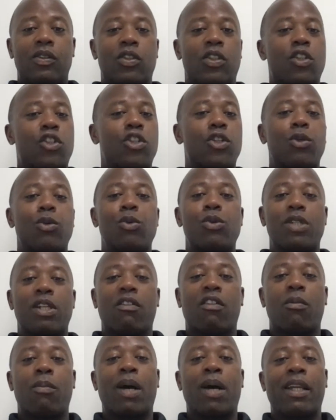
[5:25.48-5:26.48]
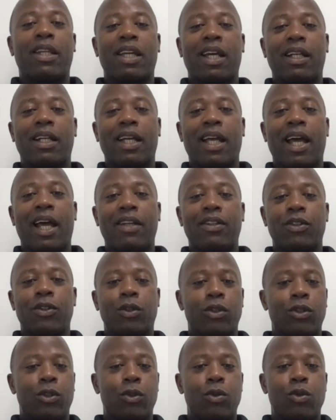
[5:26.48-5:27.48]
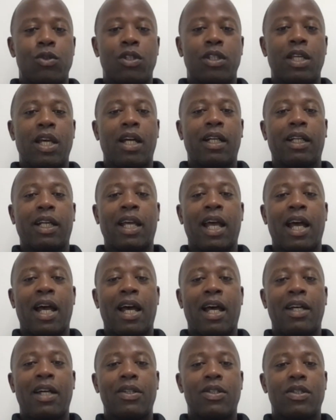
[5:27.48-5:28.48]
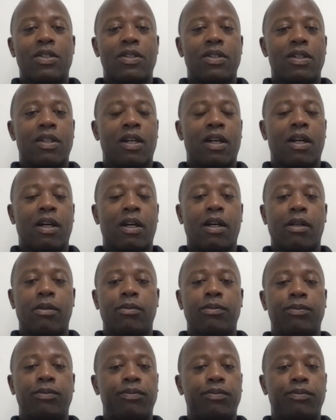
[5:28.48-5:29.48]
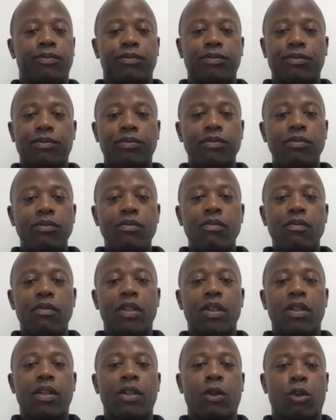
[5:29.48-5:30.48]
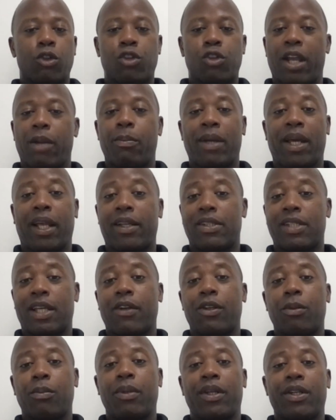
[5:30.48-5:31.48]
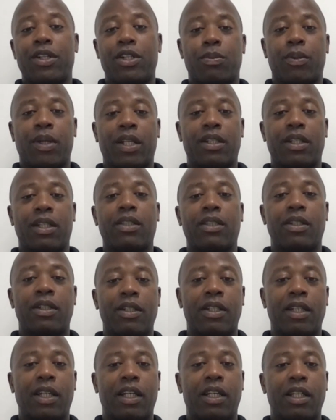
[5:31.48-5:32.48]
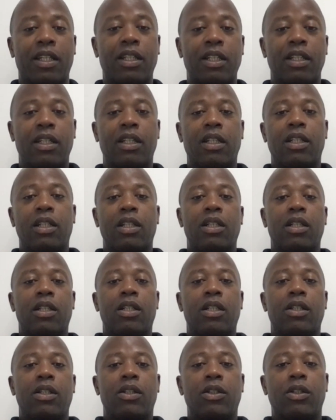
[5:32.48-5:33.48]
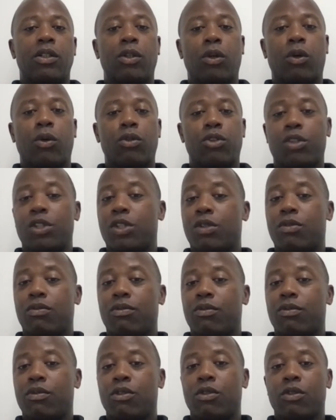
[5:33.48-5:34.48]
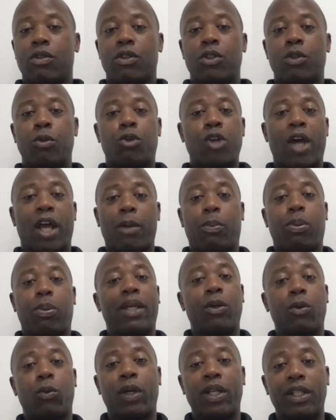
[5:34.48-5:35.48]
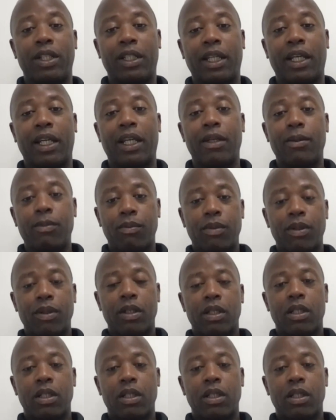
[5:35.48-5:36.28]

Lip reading: Just use everybody I got, you know, use the young guys, you know, try to balance out the minutes. But at the end of the day, you know, just you try to play to win the game.